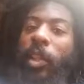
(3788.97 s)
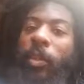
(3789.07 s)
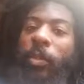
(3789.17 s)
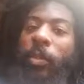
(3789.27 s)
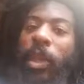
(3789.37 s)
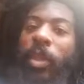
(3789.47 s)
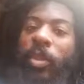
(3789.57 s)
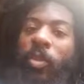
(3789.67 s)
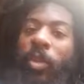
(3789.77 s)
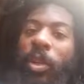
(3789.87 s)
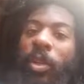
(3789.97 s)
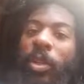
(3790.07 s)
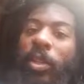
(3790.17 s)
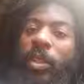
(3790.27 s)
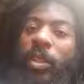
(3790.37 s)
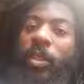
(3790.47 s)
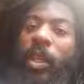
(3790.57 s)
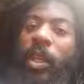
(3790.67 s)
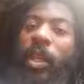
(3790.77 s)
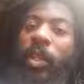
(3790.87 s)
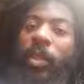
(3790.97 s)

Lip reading: base world is still there.